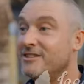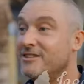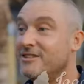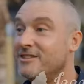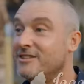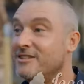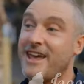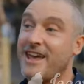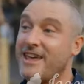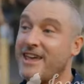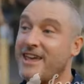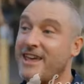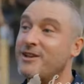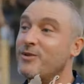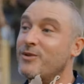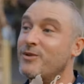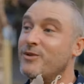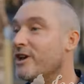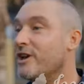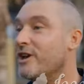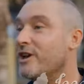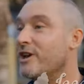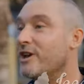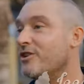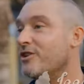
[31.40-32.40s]
Today,
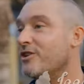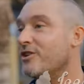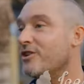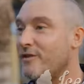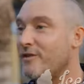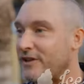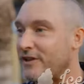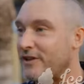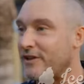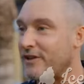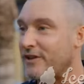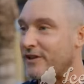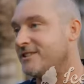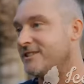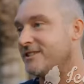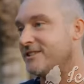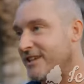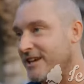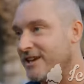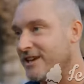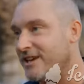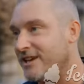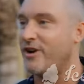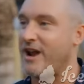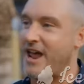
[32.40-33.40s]
we're going to reveal a
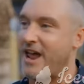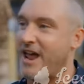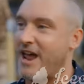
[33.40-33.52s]
secret